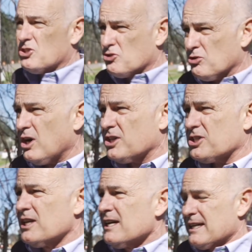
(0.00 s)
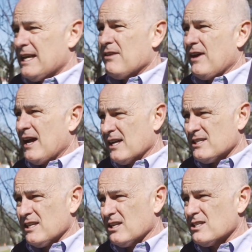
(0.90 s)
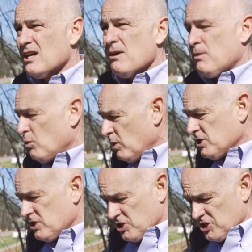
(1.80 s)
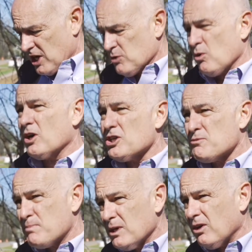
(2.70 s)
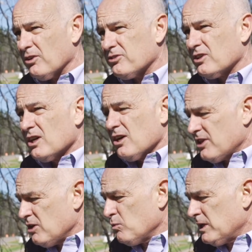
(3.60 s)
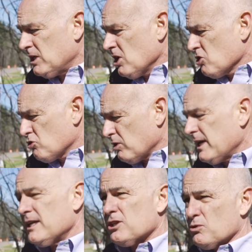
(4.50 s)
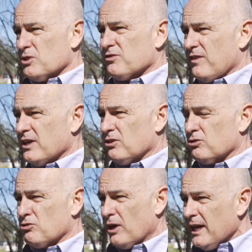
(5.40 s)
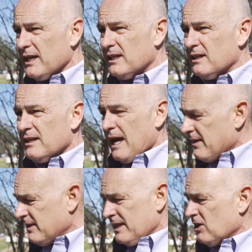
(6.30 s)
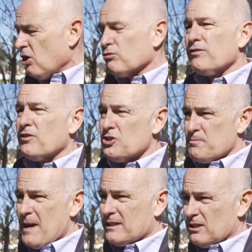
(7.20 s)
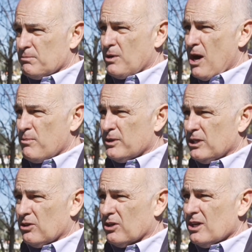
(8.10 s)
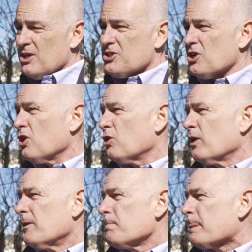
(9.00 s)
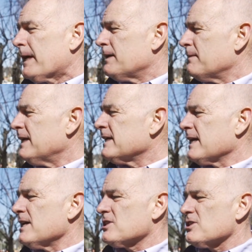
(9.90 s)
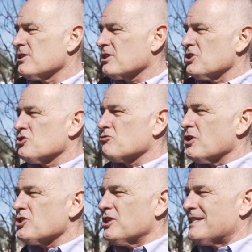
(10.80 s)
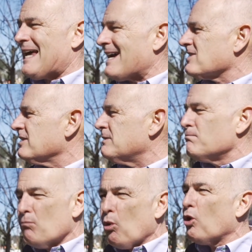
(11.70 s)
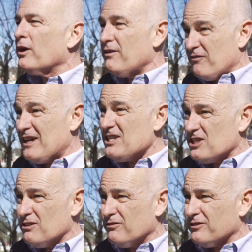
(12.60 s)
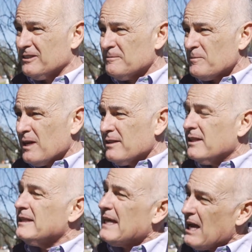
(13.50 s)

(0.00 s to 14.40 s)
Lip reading: and the trucks can have access. Right. But once the sidewalk is built, then we grade it to its final grade, and then that all reverts back to the property owner. So in many cases, the construction is actually more invasive than the